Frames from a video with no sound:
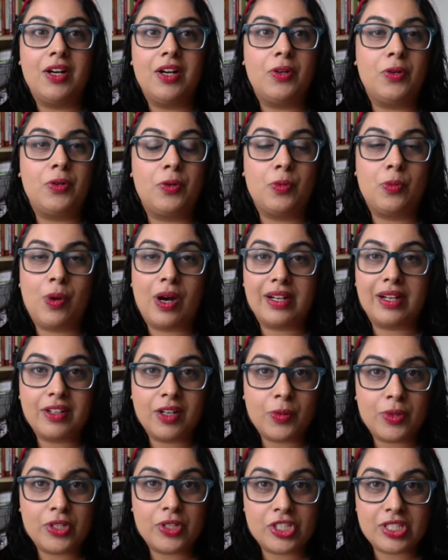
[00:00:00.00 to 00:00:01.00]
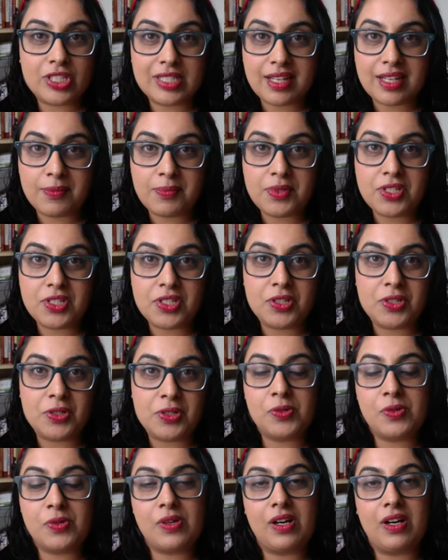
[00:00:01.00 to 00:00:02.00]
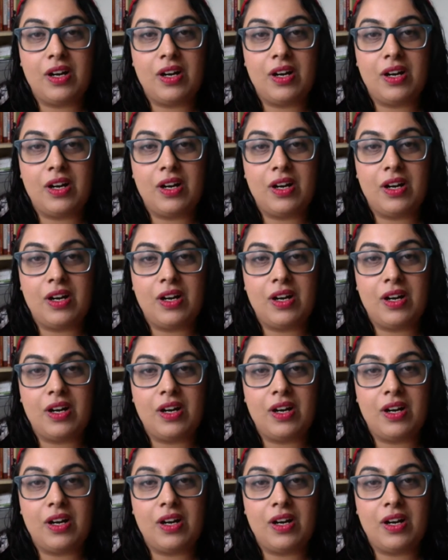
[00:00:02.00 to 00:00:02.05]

who want to know what she's up to,